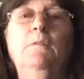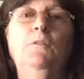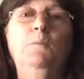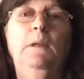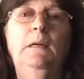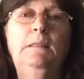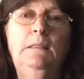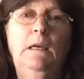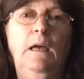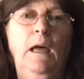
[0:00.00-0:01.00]
a few
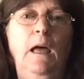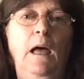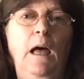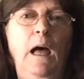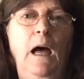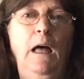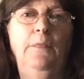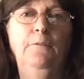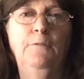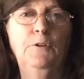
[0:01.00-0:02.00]
minutes.
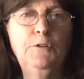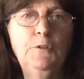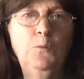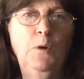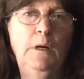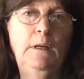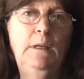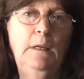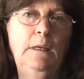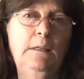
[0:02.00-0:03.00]
The first
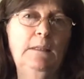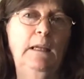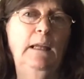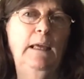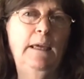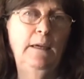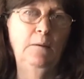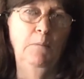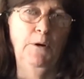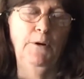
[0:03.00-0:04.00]
one is an
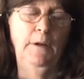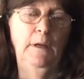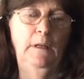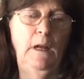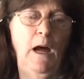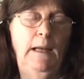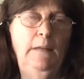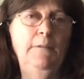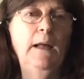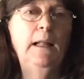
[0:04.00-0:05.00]
Anhinga Bird. Now I
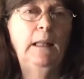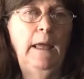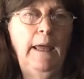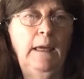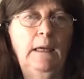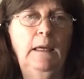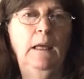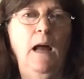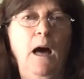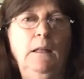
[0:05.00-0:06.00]
lived on a lake
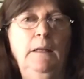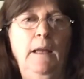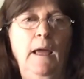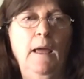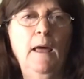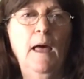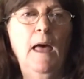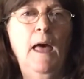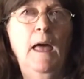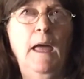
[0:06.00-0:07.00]
in Holiday,
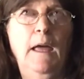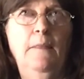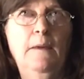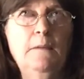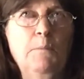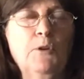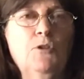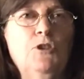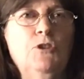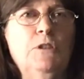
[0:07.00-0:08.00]
and these
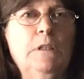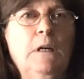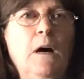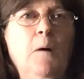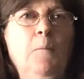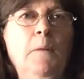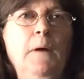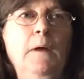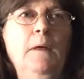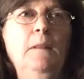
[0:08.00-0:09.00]
birds used to come
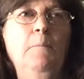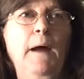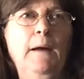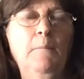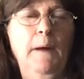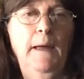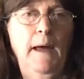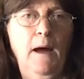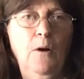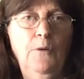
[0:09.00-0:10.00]
the back of my
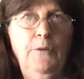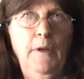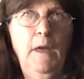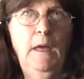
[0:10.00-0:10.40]
house